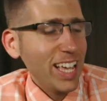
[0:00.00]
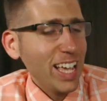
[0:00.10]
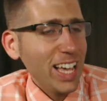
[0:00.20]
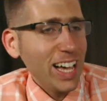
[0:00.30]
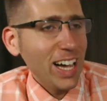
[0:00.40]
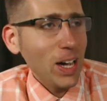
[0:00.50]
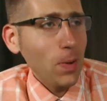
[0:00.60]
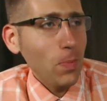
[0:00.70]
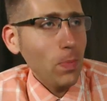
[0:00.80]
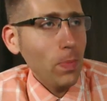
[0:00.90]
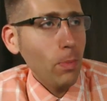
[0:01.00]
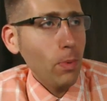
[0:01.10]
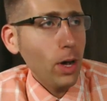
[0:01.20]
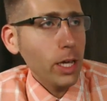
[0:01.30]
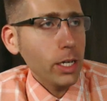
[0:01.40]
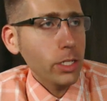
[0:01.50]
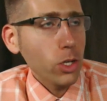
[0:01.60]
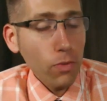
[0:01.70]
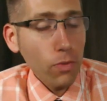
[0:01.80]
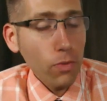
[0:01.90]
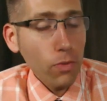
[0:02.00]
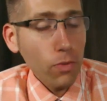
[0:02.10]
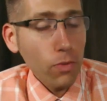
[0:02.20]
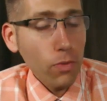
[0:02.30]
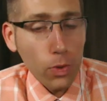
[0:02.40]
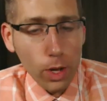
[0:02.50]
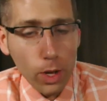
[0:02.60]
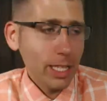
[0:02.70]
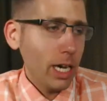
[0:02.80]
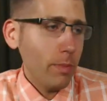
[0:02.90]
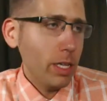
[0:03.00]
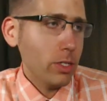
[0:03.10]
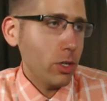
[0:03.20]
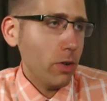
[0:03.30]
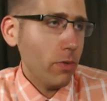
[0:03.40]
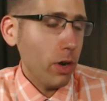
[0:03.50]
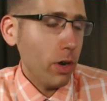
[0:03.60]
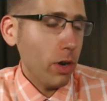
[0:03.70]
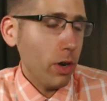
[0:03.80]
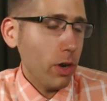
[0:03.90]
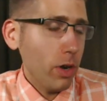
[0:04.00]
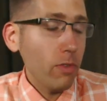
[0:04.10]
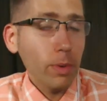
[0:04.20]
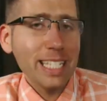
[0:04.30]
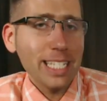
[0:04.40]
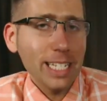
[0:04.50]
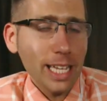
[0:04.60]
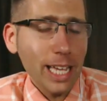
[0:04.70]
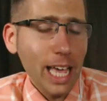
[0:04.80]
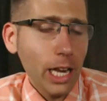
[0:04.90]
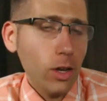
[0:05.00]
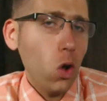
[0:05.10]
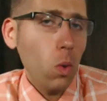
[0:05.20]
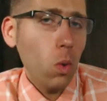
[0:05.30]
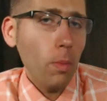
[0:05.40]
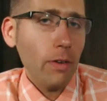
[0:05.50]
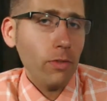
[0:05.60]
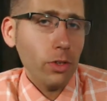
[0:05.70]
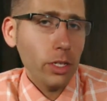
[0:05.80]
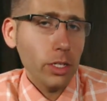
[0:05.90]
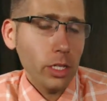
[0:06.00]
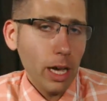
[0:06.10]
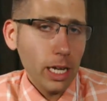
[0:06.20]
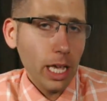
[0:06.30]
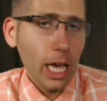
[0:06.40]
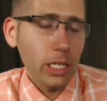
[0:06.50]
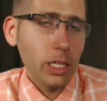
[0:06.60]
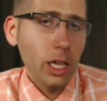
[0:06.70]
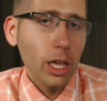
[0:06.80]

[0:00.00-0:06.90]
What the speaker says: But so if you want to go ahead and leave that in the comments, or for everybody that is listening at home after this on the podcast,